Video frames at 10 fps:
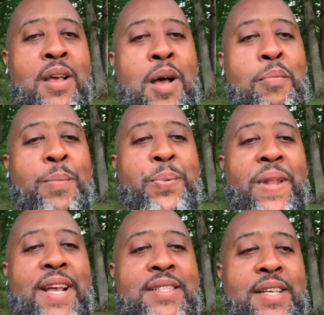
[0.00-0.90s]
But
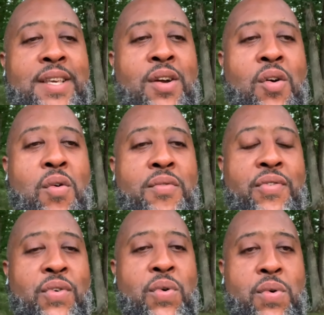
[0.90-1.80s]
planting your own
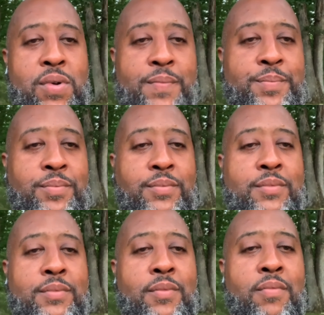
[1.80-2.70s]
food
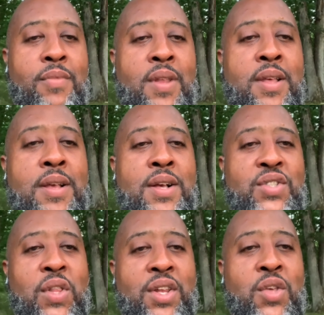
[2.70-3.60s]

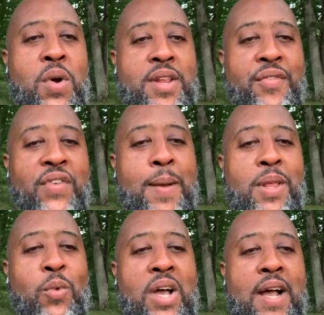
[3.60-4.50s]
so that you and your family
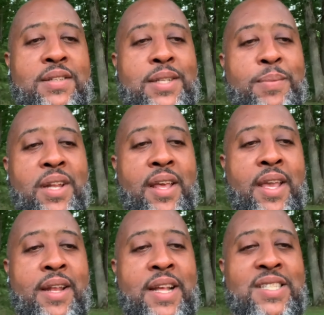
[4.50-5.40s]
will have something to
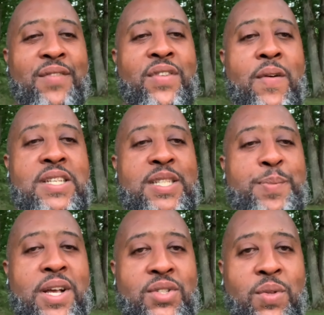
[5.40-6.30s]
eat, that's a very
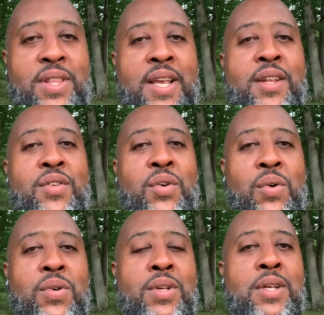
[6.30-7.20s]
special thing to do.
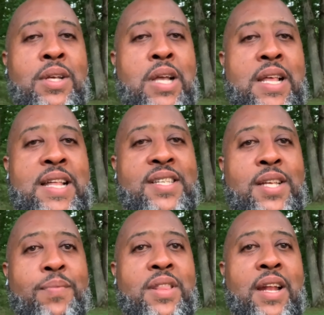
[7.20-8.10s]
That's
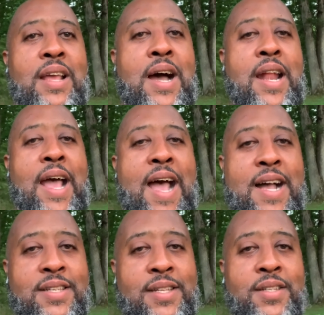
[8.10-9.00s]
something that God
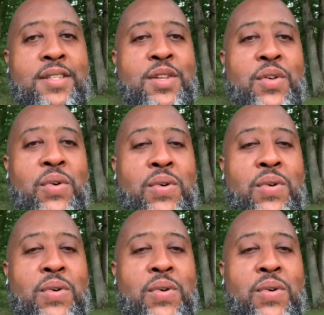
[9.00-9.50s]
asked us to do.